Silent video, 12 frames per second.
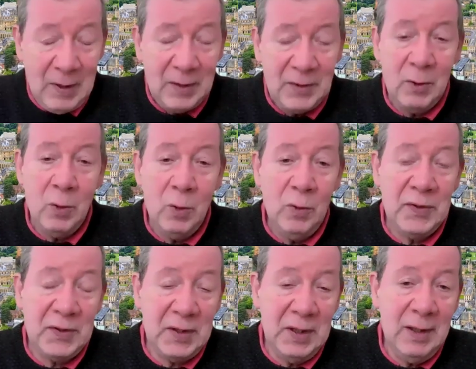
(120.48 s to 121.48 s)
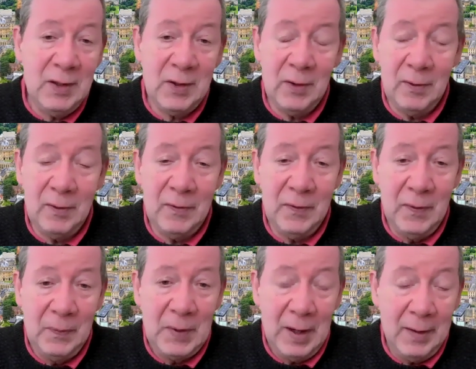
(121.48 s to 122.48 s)
has a whole series of,
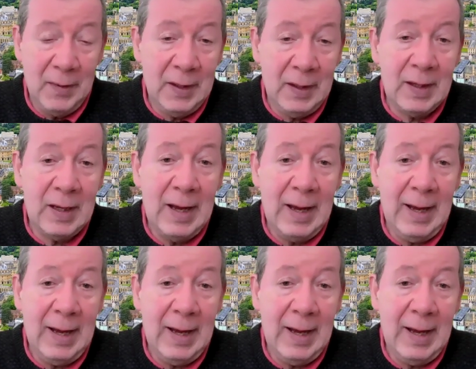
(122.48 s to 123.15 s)
I think,